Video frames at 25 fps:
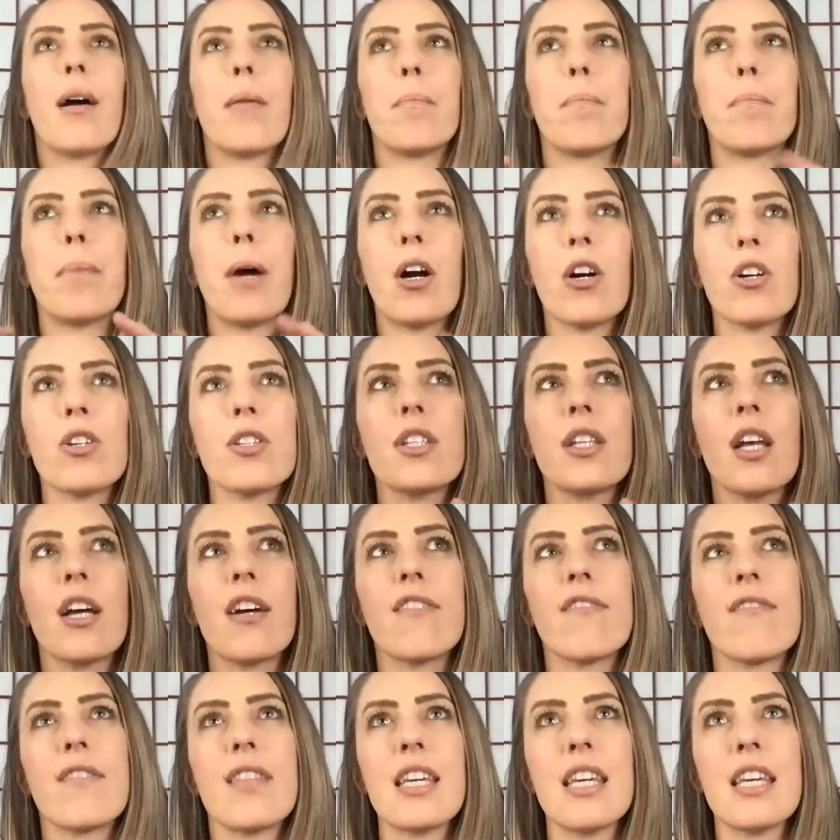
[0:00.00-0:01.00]
parts
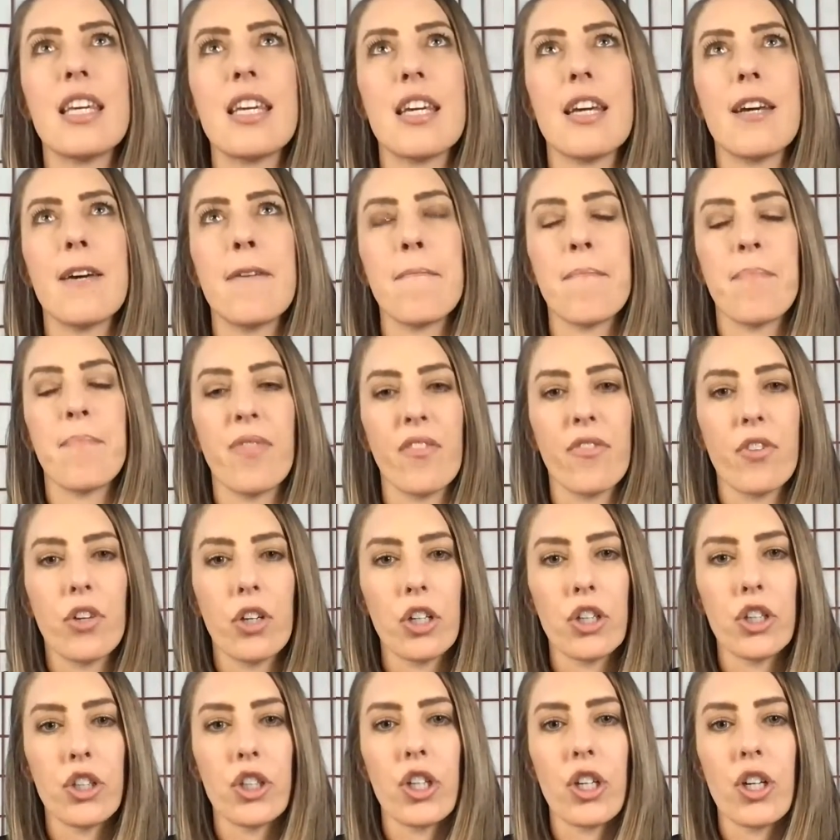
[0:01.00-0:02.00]
of the
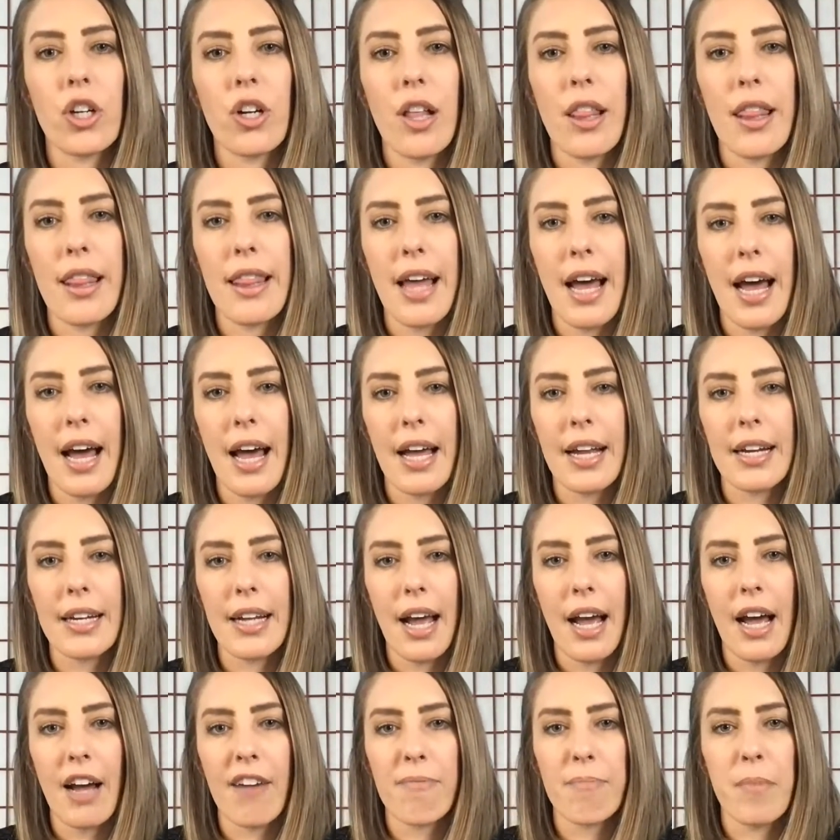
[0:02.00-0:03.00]
furniture that
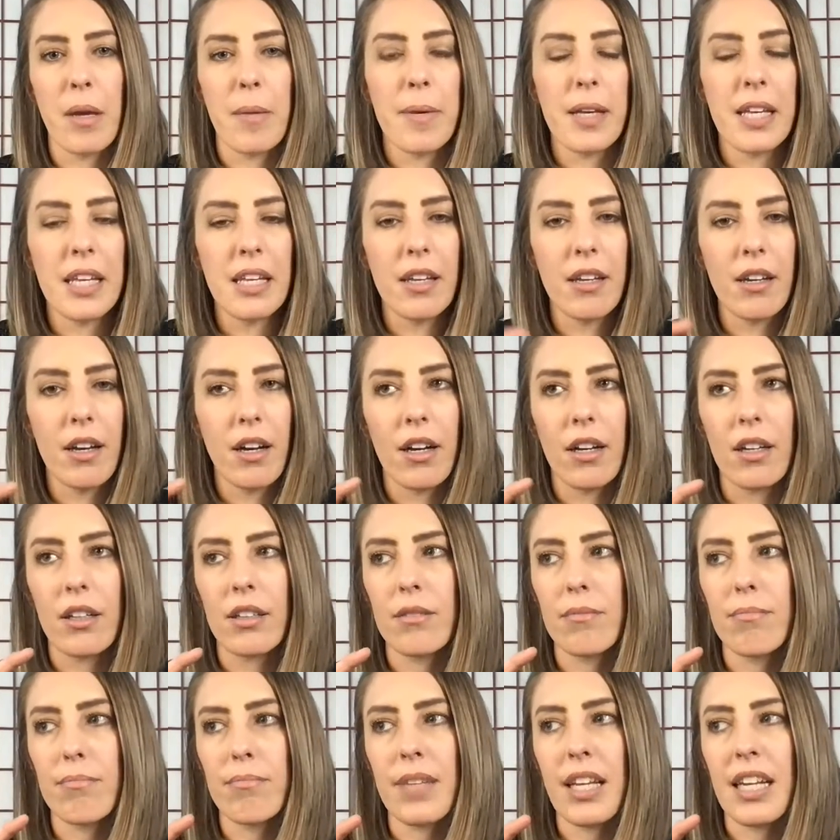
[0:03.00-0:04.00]
have maybe
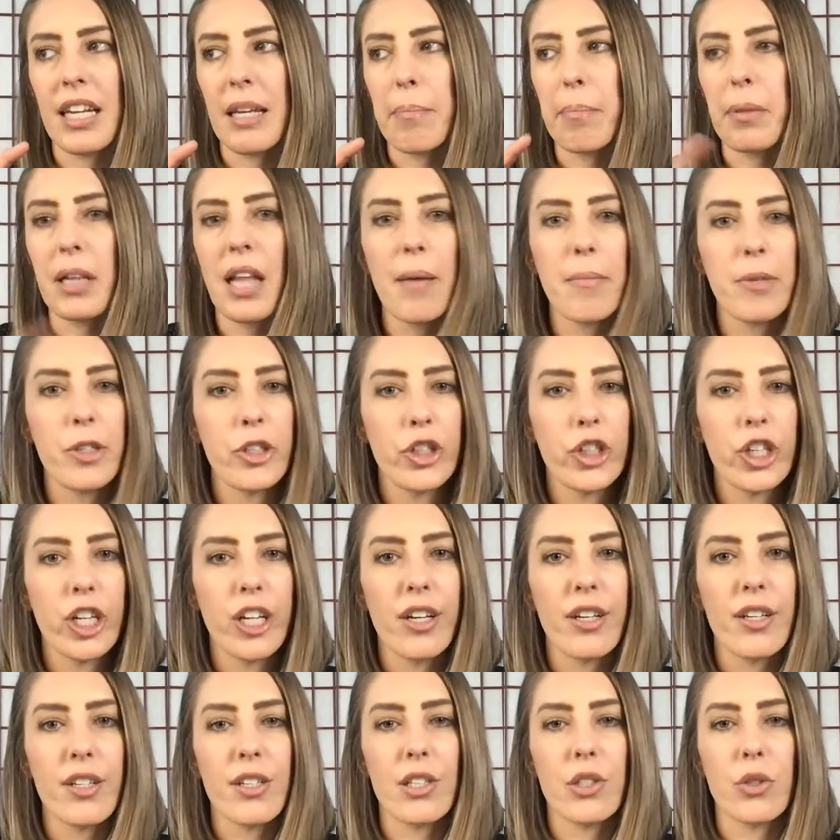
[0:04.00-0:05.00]
any
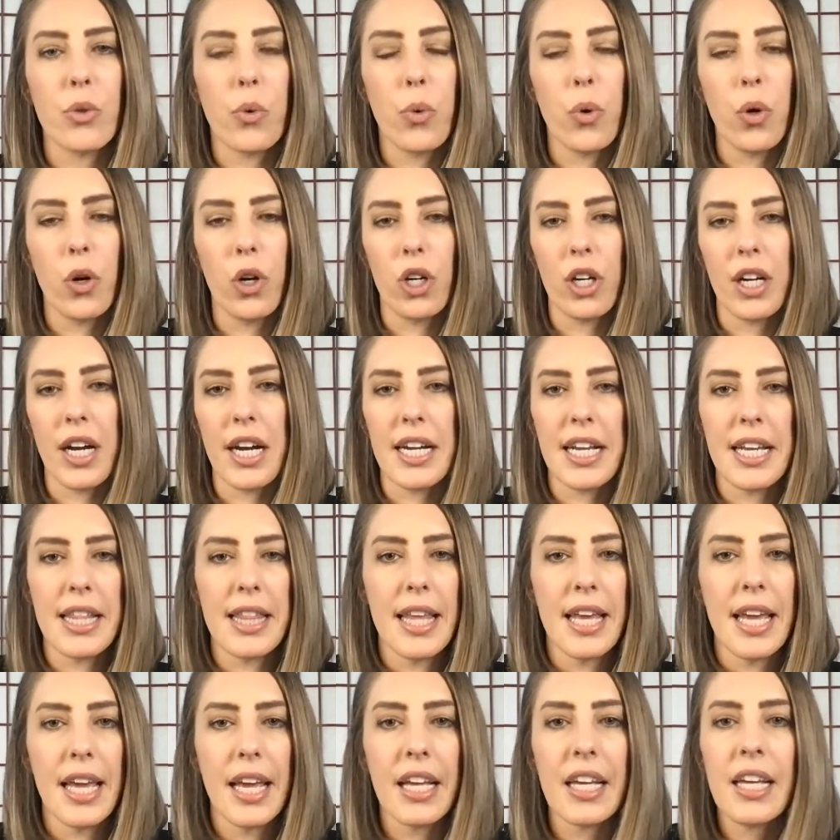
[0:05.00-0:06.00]
blemishes or
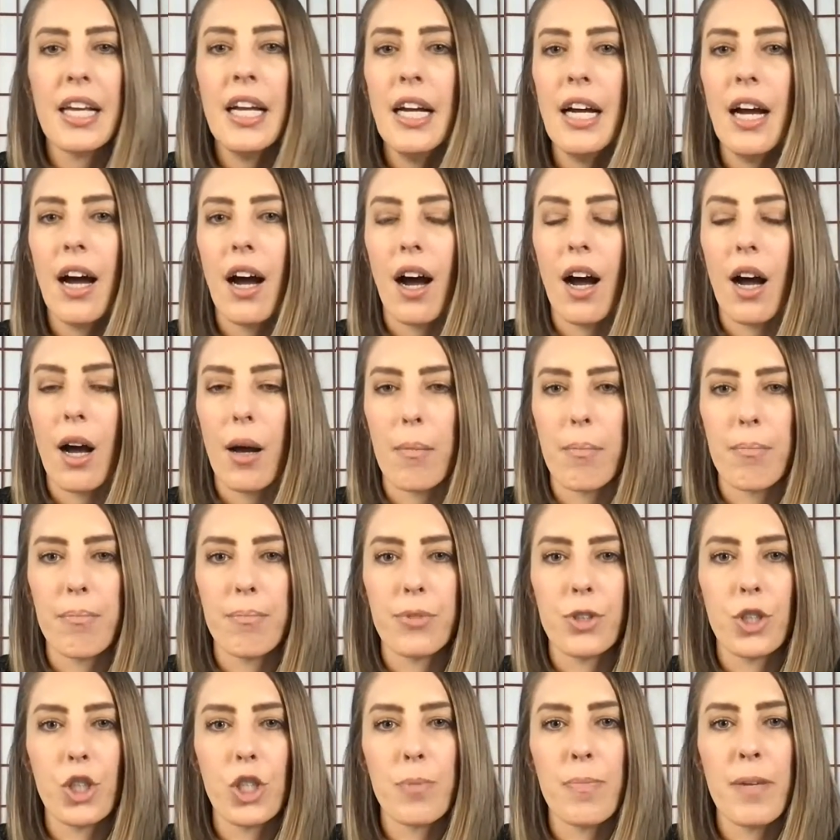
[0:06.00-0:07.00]
anything,
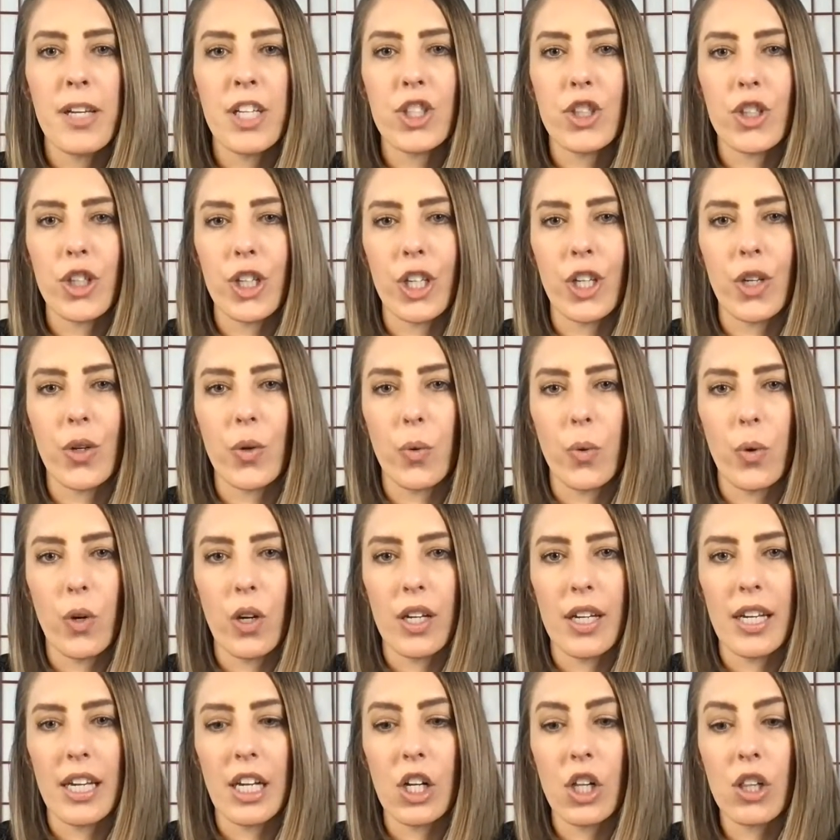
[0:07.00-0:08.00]
just make sure you
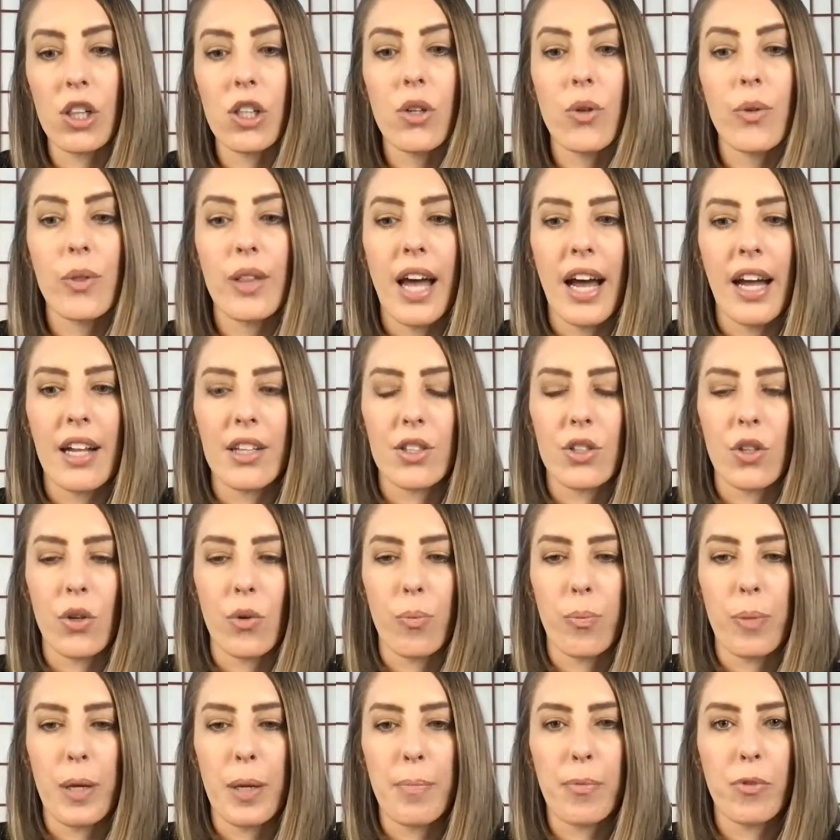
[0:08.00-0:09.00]
include that so
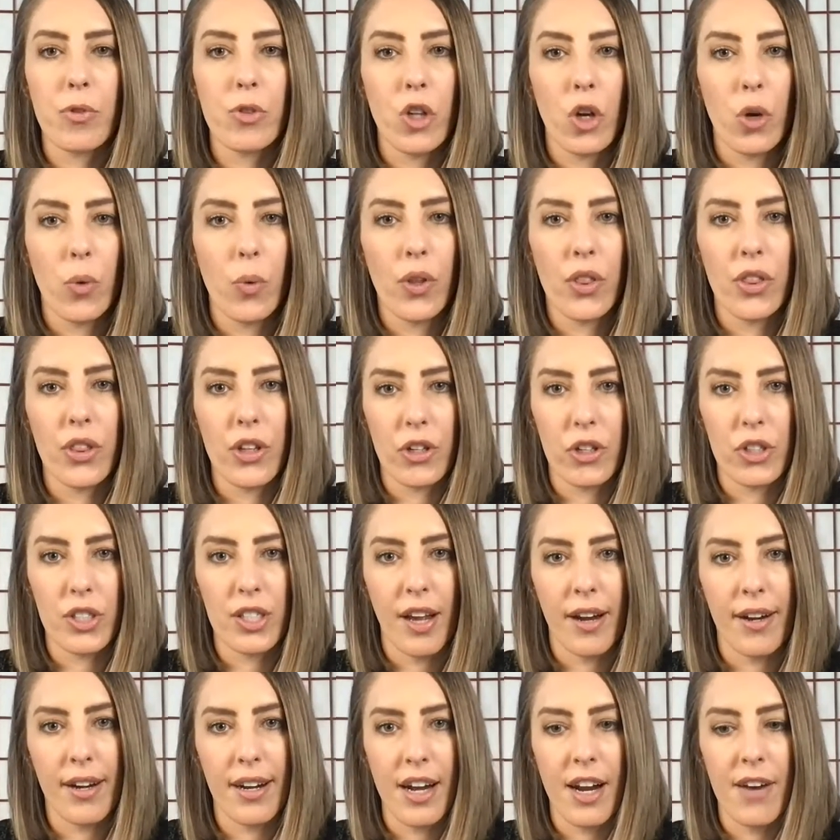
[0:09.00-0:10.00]
people know what they're
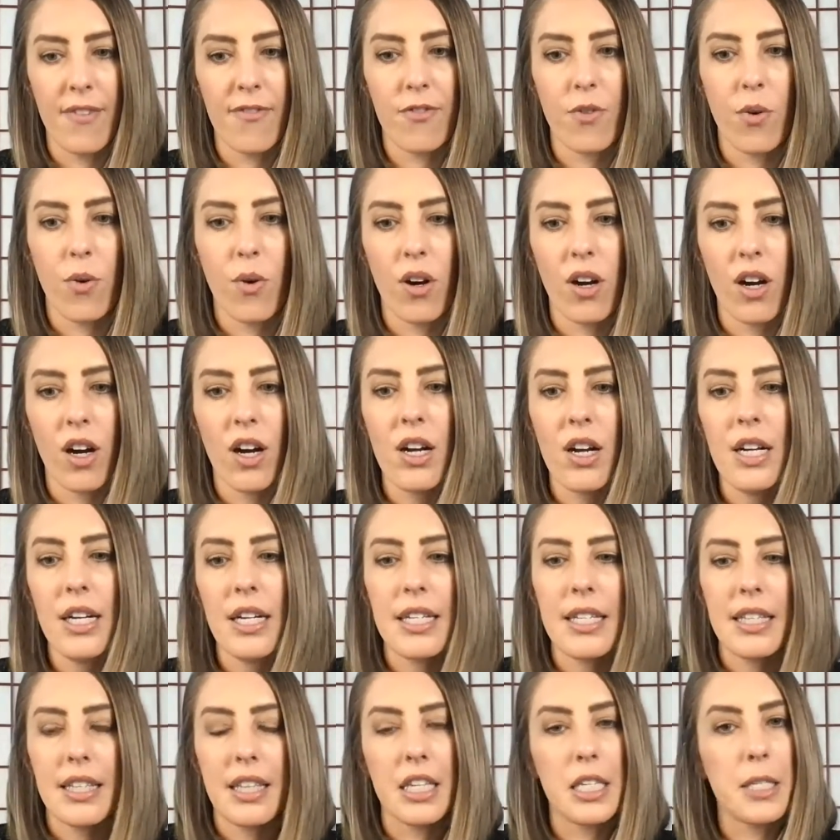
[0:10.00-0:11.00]
signing up for.
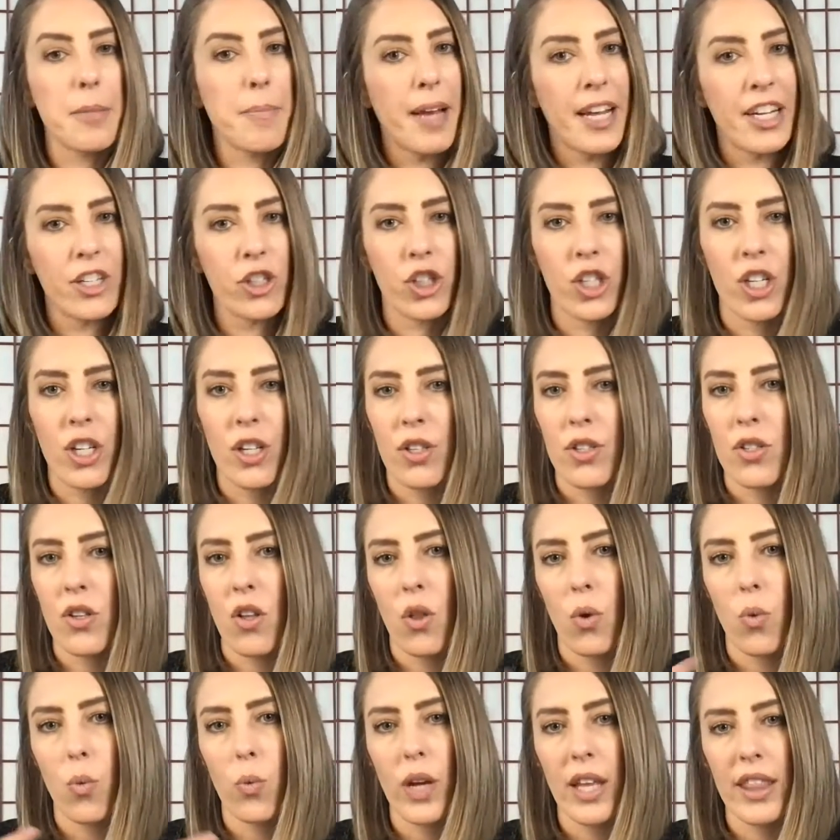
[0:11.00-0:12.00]
The dimensions, so
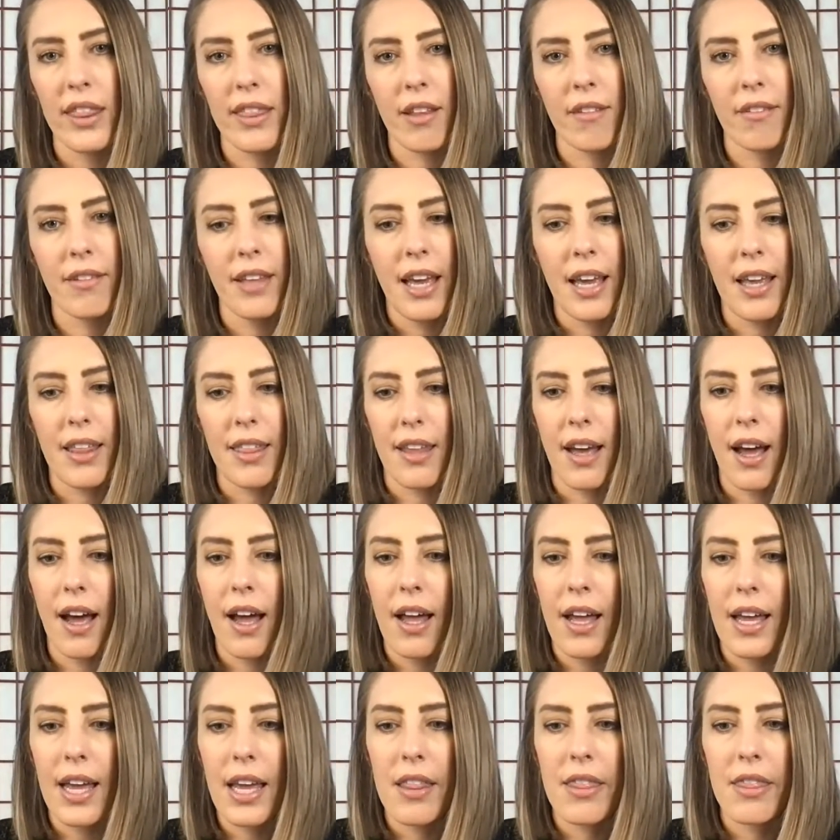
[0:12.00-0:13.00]
the width, the length, the
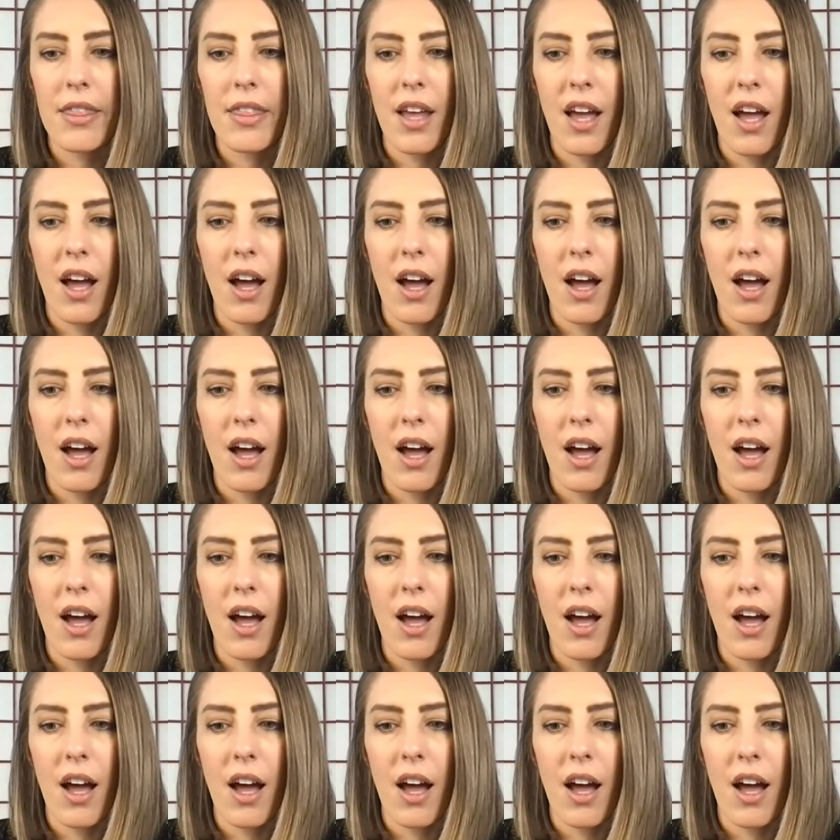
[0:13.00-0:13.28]
height,